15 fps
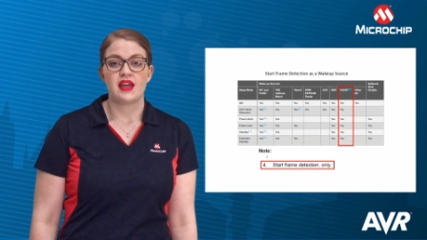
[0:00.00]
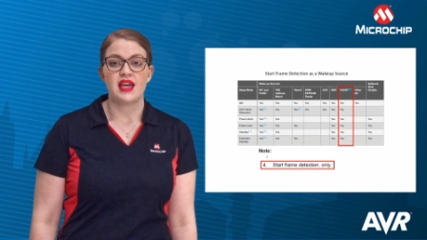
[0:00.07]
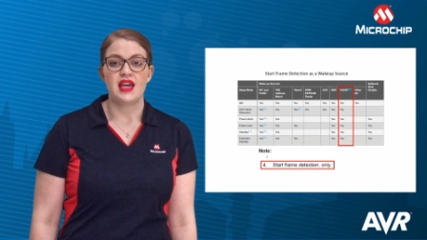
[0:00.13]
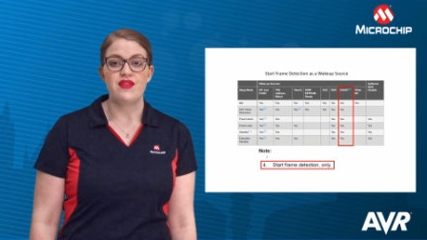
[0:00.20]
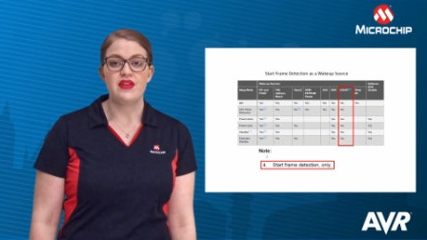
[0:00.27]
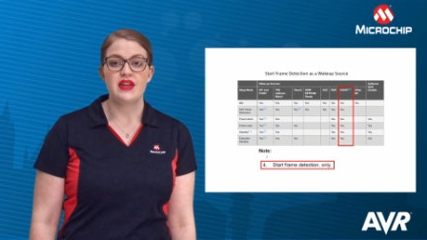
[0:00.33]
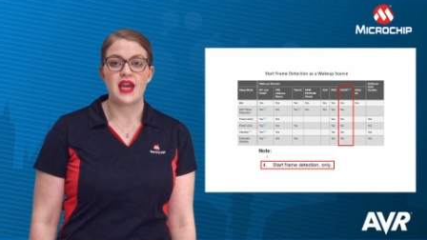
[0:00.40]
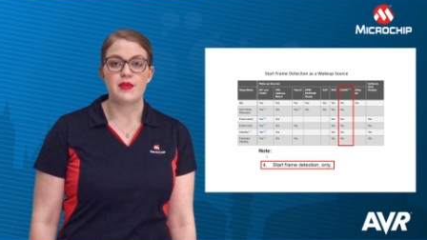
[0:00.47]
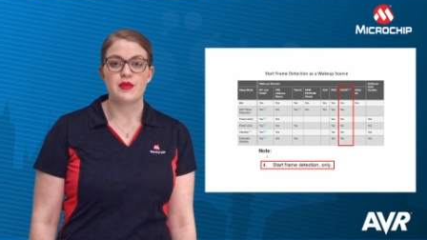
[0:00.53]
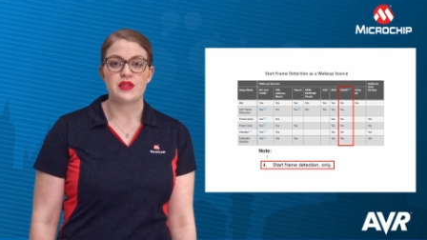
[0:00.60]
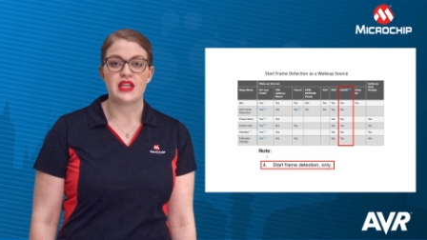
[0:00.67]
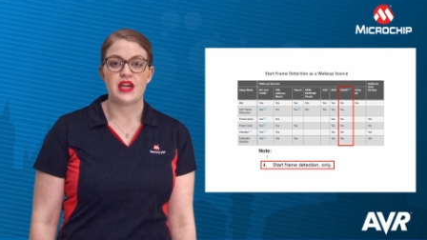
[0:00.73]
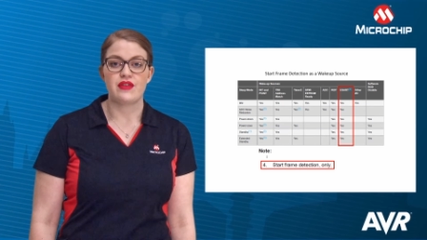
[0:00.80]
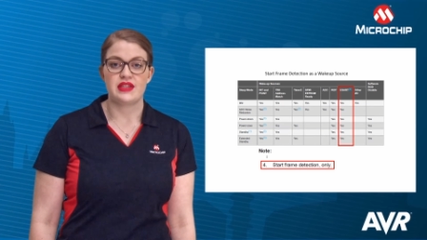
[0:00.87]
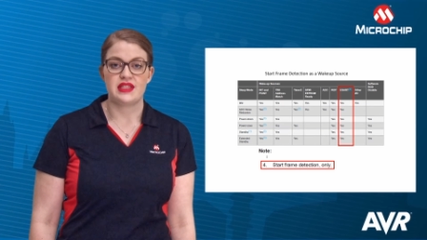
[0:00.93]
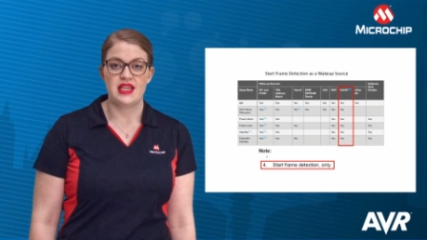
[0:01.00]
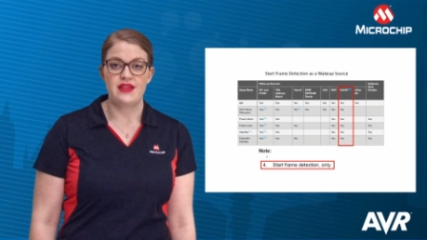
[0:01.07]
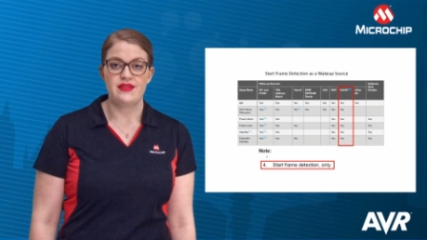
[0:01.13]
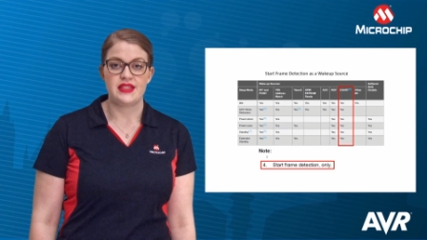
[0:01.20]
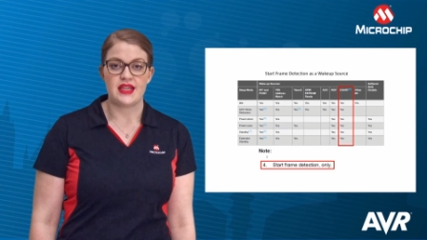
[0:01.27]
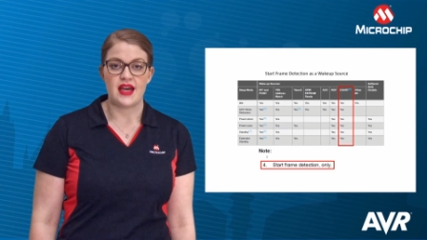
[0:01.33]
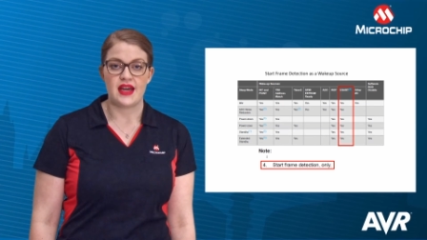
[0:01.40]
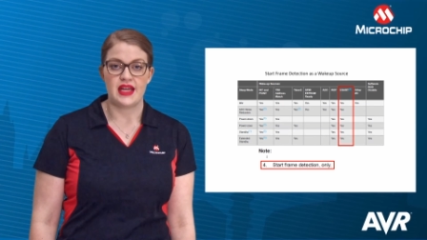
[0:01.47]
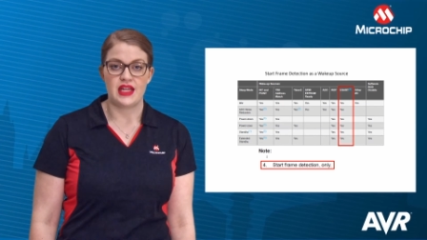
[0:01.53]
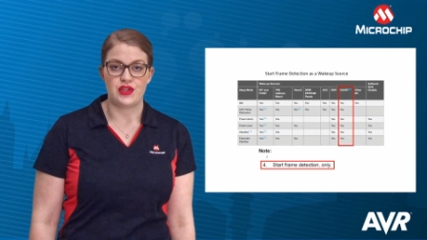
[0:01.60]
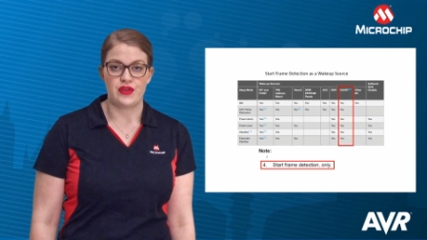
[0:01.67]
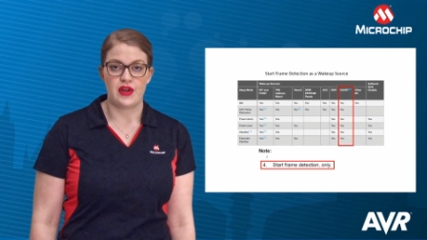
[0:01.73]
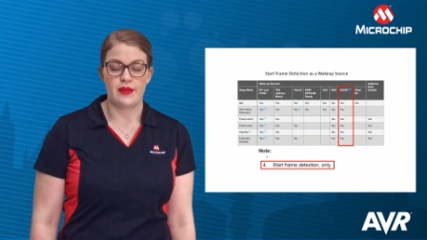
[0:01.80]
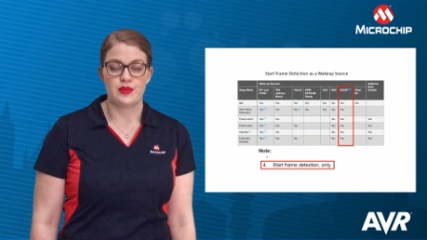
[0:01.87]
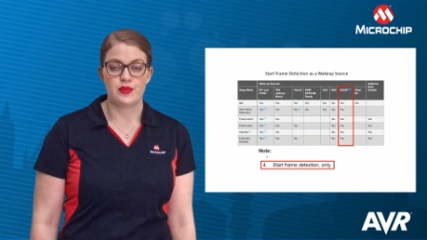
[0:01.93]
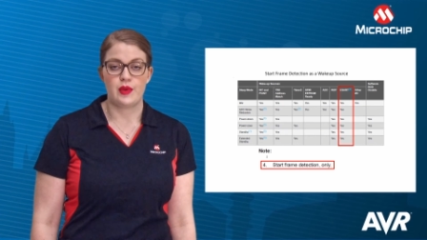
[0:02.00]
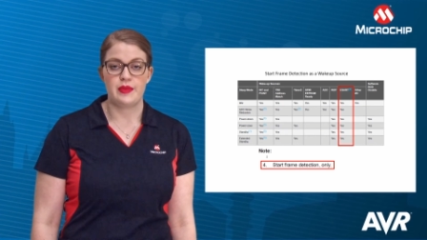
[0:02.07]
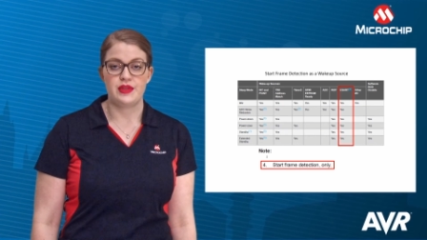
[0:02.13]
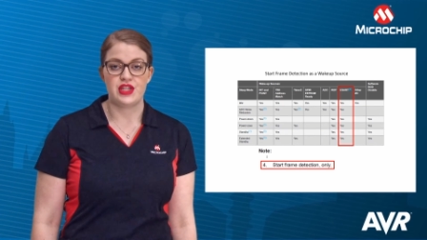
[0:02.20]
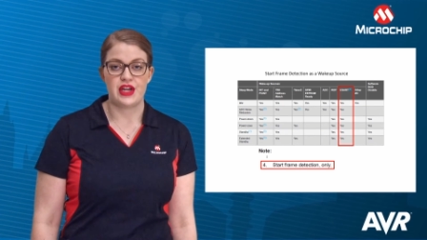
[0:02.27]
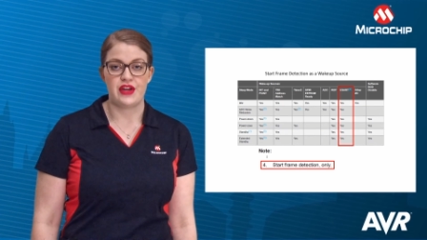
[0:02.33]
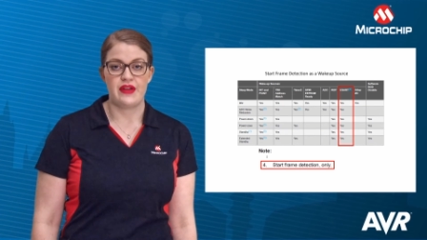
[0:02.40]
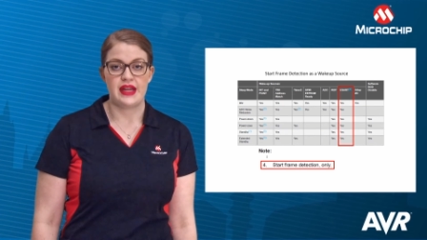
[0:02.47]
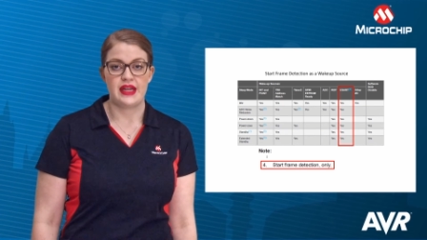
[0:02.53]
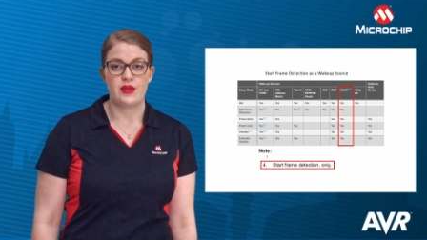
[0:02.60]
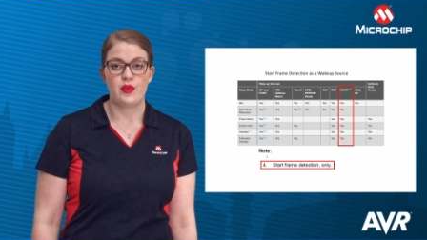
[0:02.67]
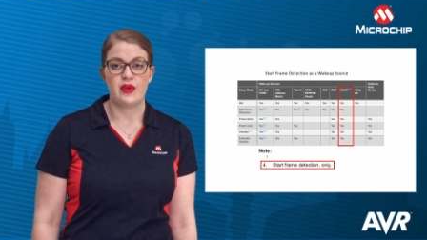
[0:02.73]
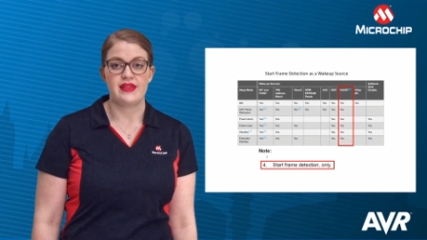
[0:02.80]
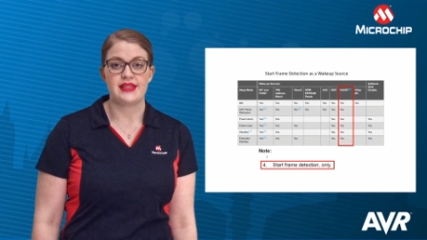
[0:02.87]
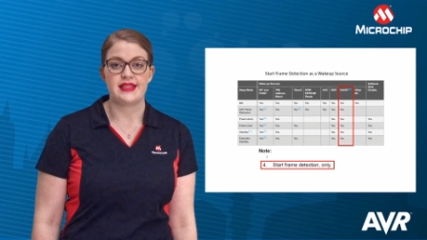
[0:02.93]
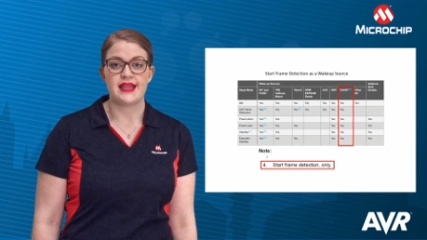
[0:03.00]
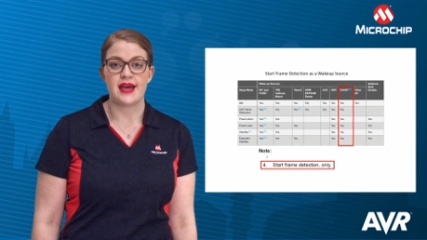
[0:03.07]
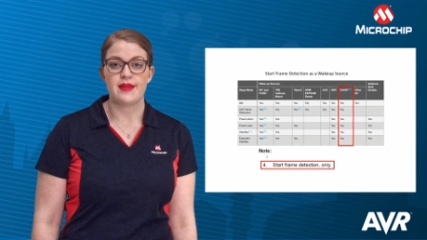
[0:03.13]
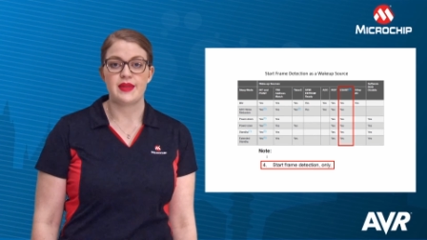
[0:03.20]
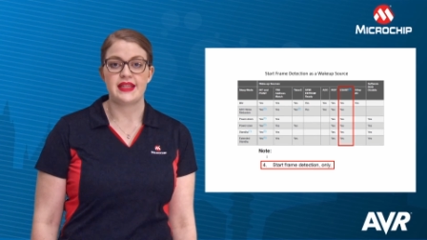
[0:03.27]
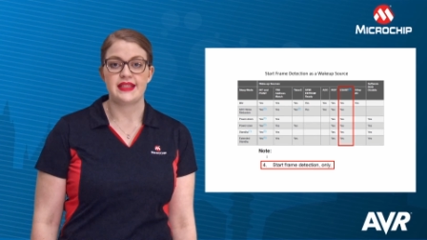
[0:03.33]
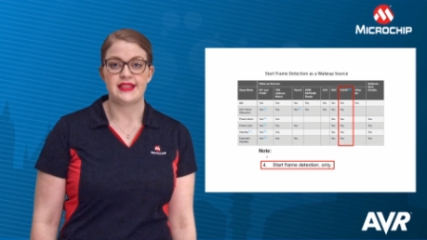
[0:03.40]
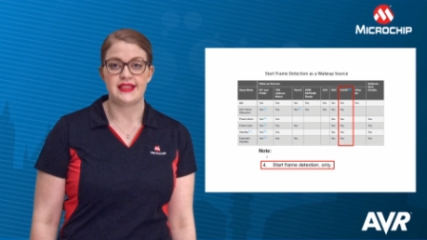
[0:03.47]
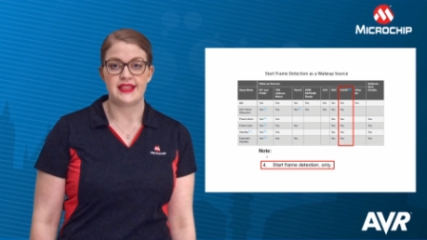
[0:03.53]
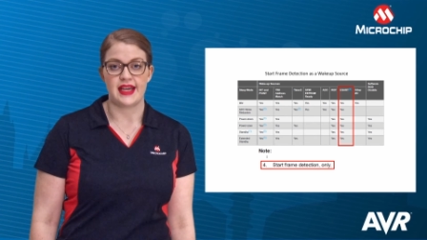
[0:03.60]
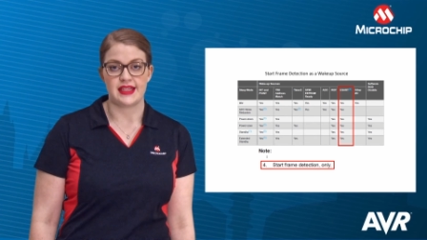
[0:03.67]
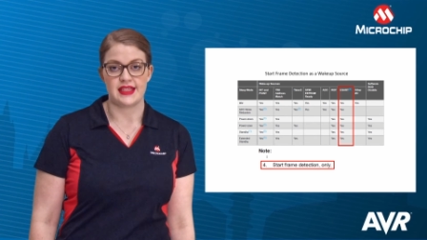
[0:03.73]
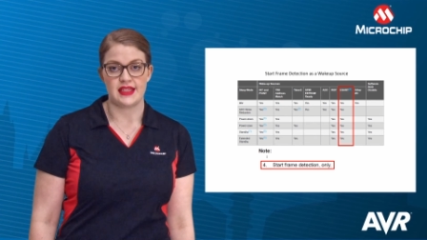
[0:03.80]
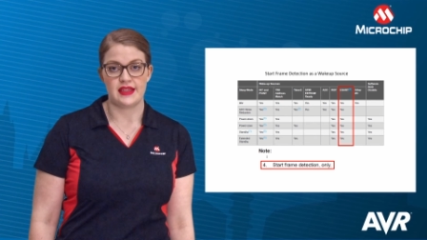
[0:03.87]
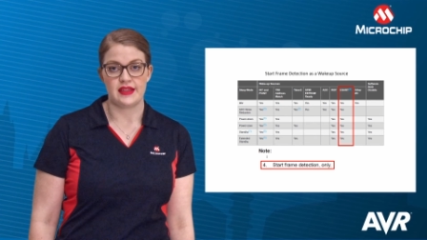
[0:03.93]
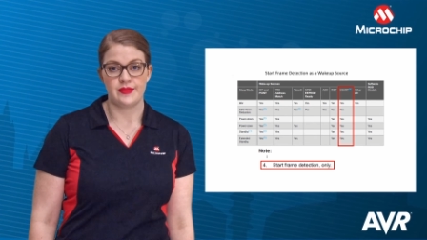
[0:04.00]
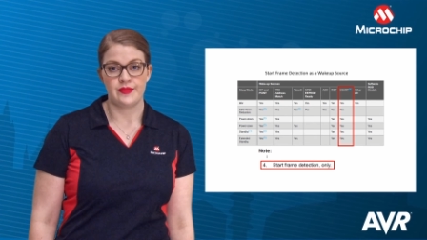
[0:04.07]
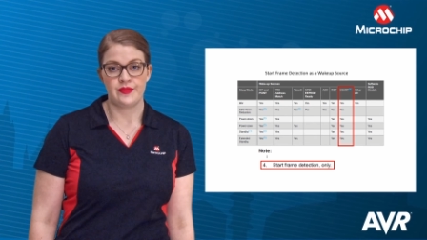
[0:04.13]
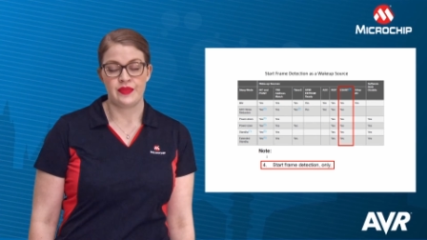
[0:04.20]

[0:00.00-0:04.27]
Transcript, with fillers: If enabled, a receive start interrupt will be generated when the start bit is detected.